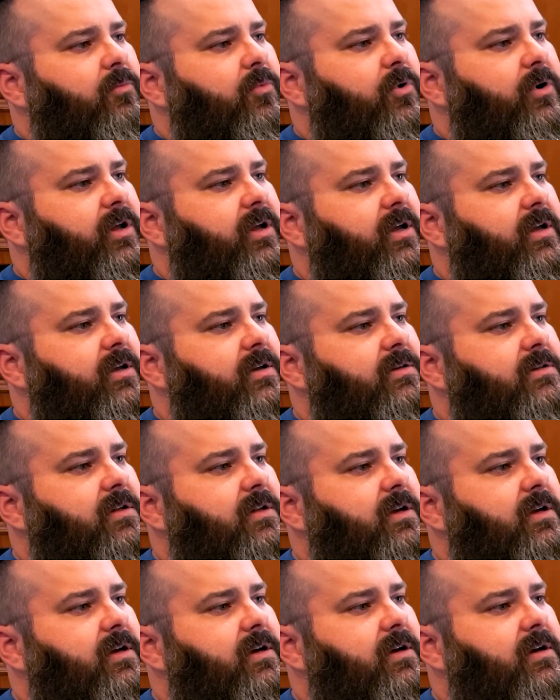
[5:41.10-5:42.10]
pretty
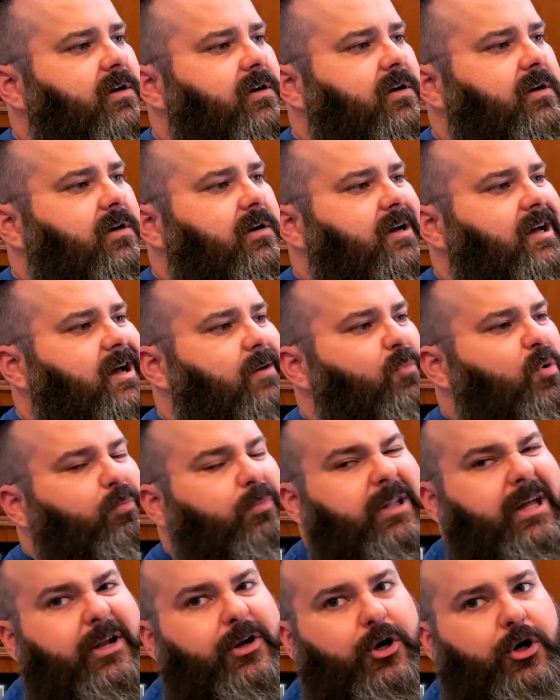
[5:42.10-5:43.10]
easily. I'm a
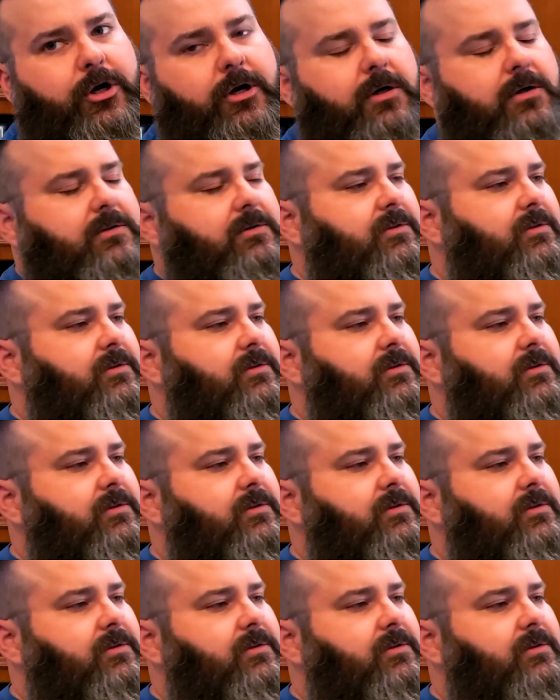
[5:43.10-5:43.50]
bleeder,